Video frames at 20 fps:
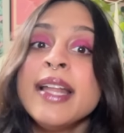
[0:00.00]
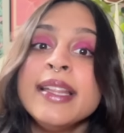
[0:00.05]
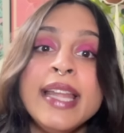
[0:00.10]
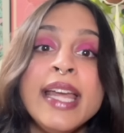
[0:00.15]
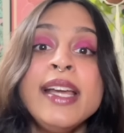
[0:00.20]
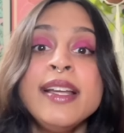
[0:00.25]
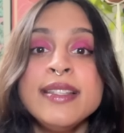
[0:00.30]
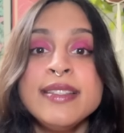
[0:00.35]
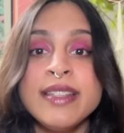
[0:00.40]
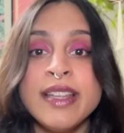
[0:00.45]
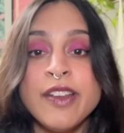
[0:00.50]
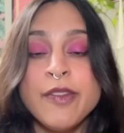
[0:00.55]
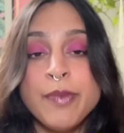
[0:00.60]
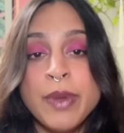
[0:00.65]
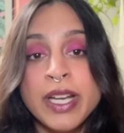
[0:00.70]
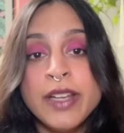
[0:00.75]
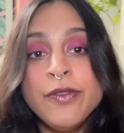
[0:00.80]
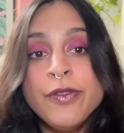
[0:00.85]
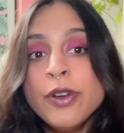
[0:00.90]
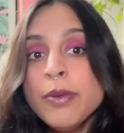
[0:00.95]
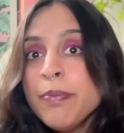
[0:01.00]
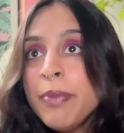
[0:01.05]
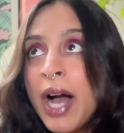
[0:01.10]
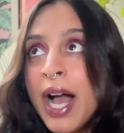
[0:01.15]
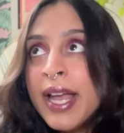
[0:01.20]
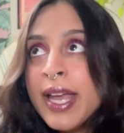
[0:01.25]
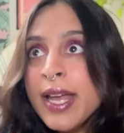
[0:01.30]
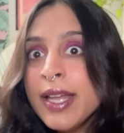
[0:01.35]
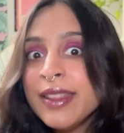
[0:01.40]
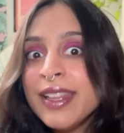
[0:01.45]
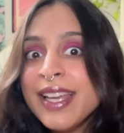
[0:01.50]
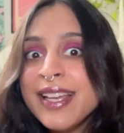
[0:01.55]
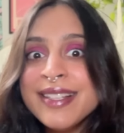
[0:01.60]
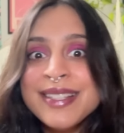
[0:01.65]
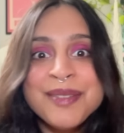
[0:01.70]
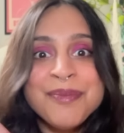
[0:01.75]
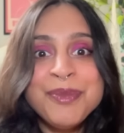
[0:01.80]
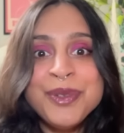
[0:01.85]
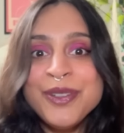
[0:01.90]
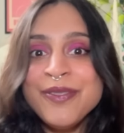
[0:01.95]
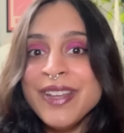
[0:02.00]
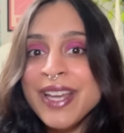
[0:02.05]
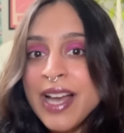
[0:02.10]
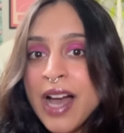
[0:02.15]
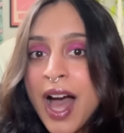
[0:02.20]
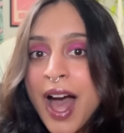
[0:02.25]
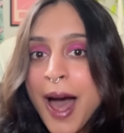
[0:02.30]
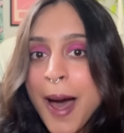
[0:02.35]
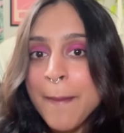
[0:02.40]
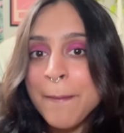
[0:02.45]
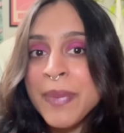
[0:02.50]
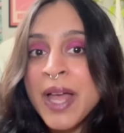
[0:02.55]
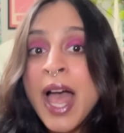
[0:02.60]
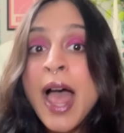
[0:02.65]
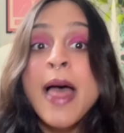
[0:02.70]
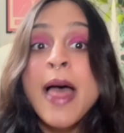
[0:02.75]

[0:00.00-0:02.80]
They could save money for buying things and moving up.